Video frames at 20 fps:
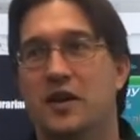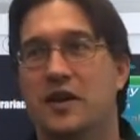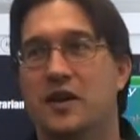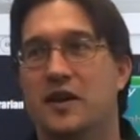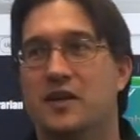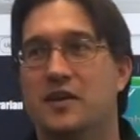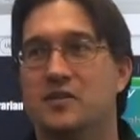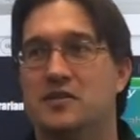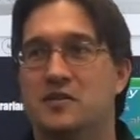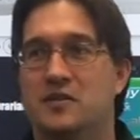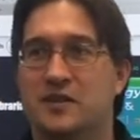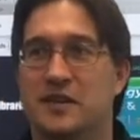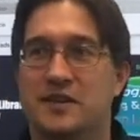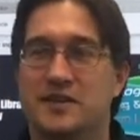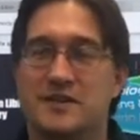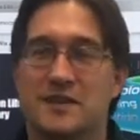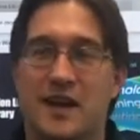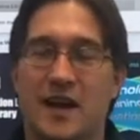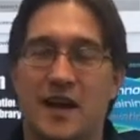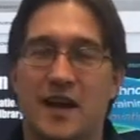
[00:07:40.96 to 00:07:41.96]
to get
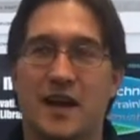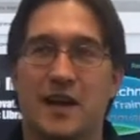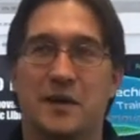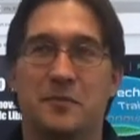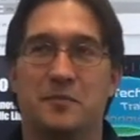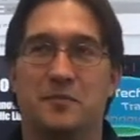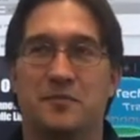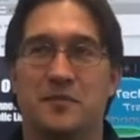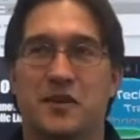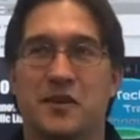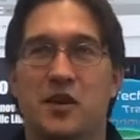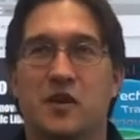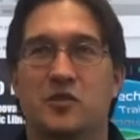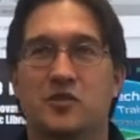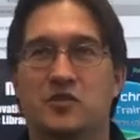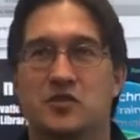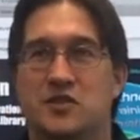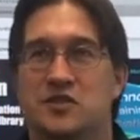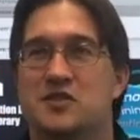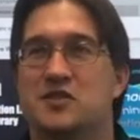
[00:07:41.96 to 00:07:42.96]
time,
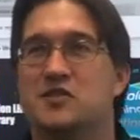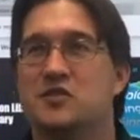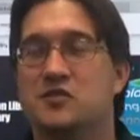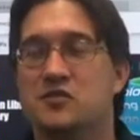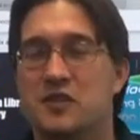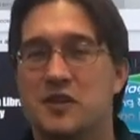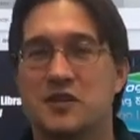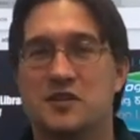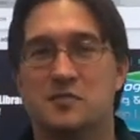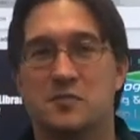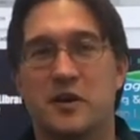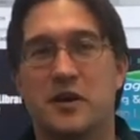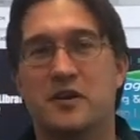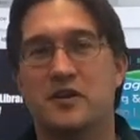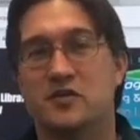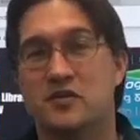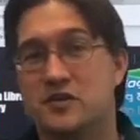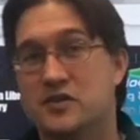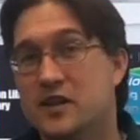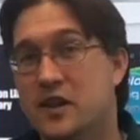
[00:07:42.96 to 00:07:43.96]
just to do things by
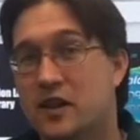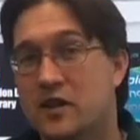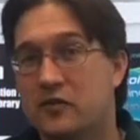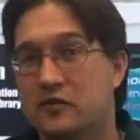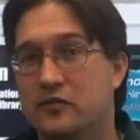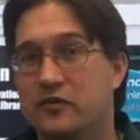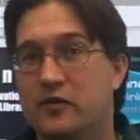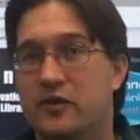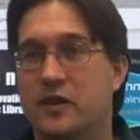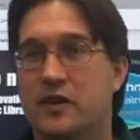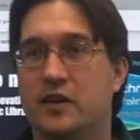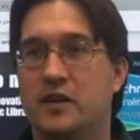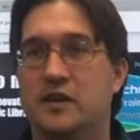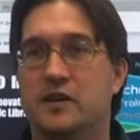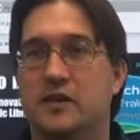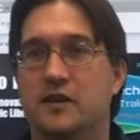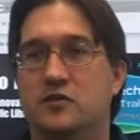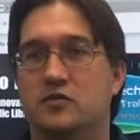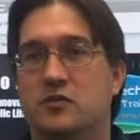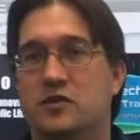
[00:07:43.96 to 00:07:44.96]
yourself in
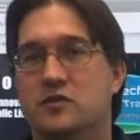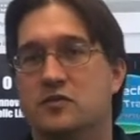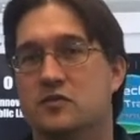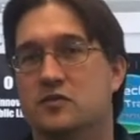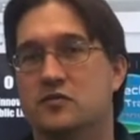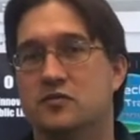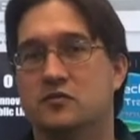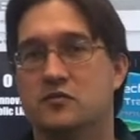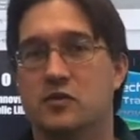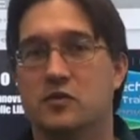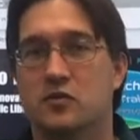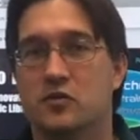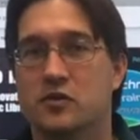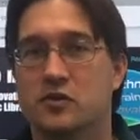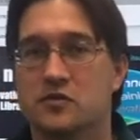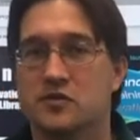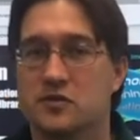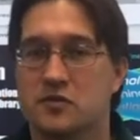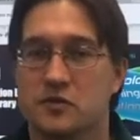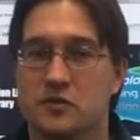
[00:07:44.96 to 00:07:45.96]
a traditional recording
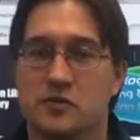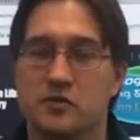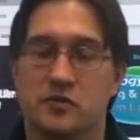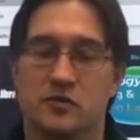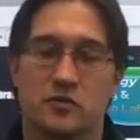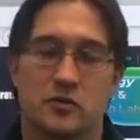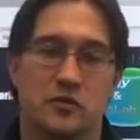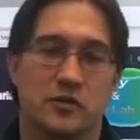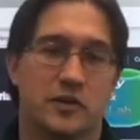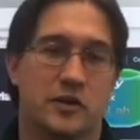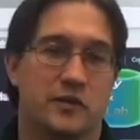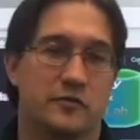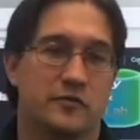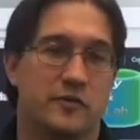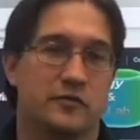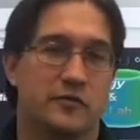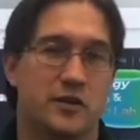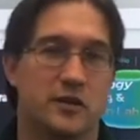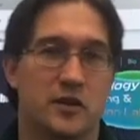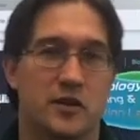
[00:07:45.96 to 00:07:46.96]
studio, you're looking at
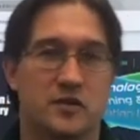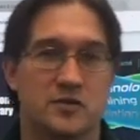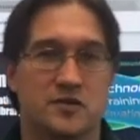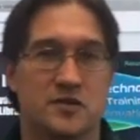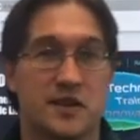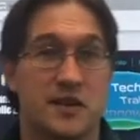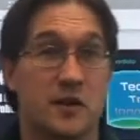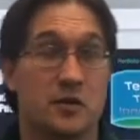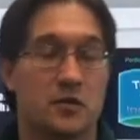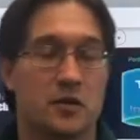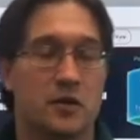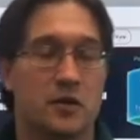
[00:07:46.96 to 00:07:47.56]
$50 an hour.